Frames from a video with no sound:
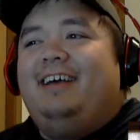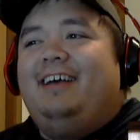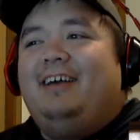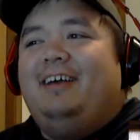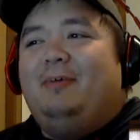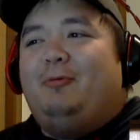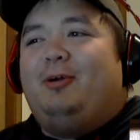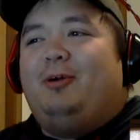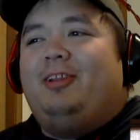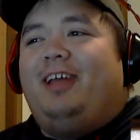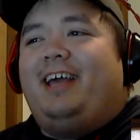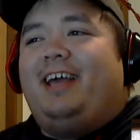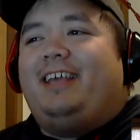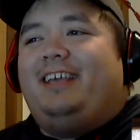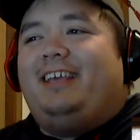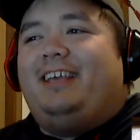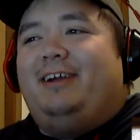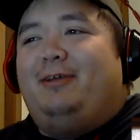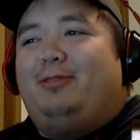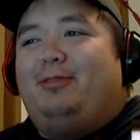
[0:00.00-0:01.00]
we're like
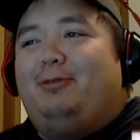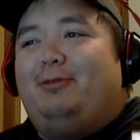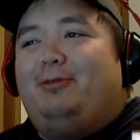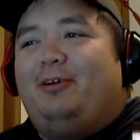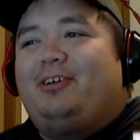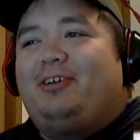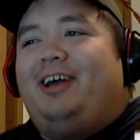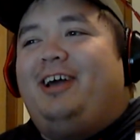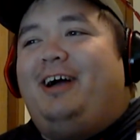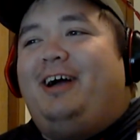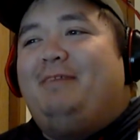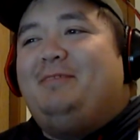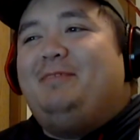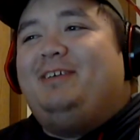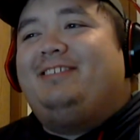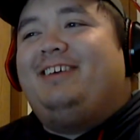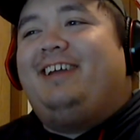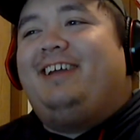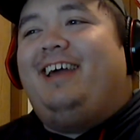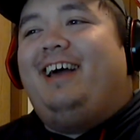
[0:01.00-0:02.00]
throwing
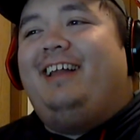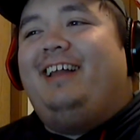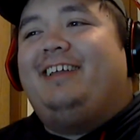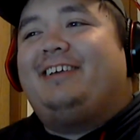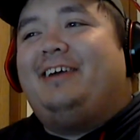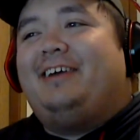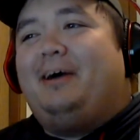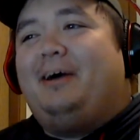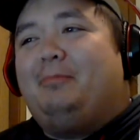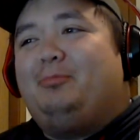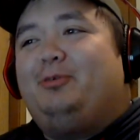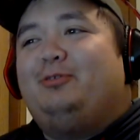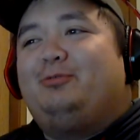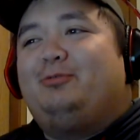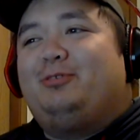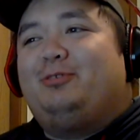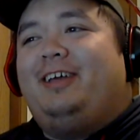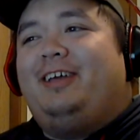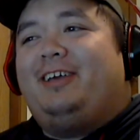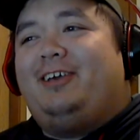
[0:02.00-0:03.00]
commies out of helicopters.
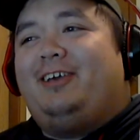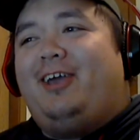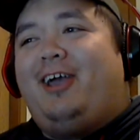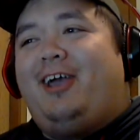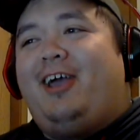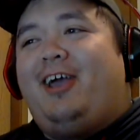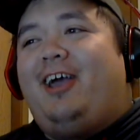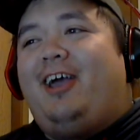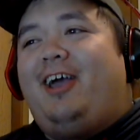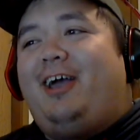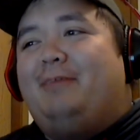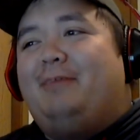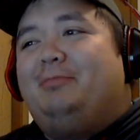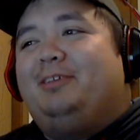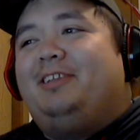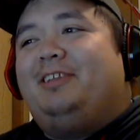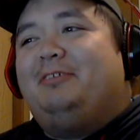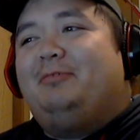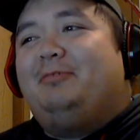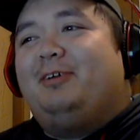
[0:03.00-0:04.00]
We're like, yeah,
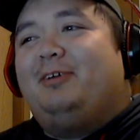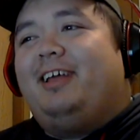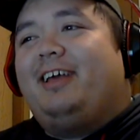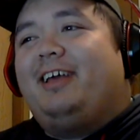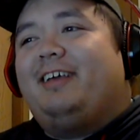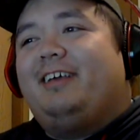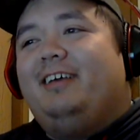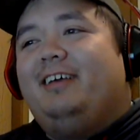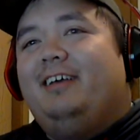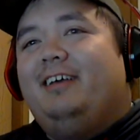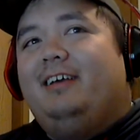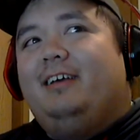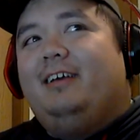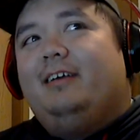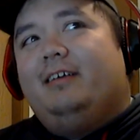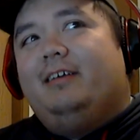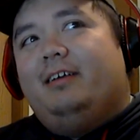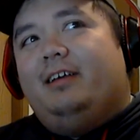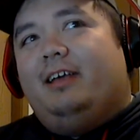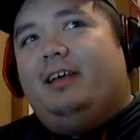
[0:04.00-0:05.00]
but then we're like,
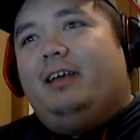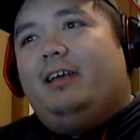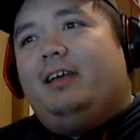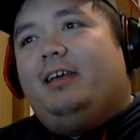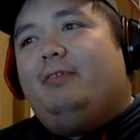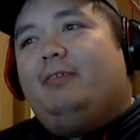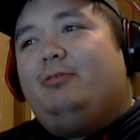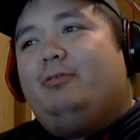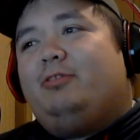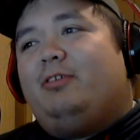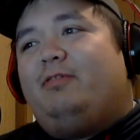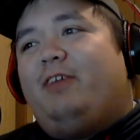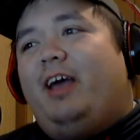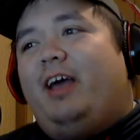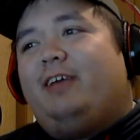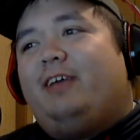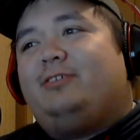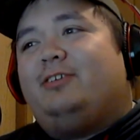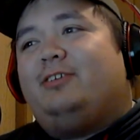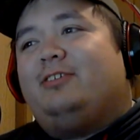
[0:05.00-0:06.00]
he was a
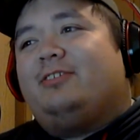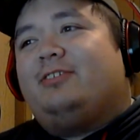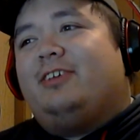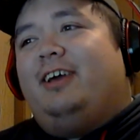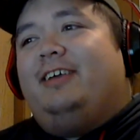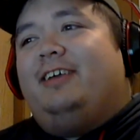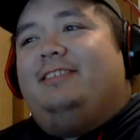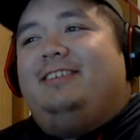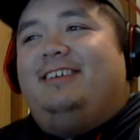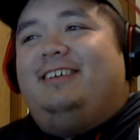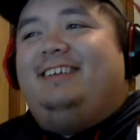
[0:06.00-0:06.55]
fascist, guys.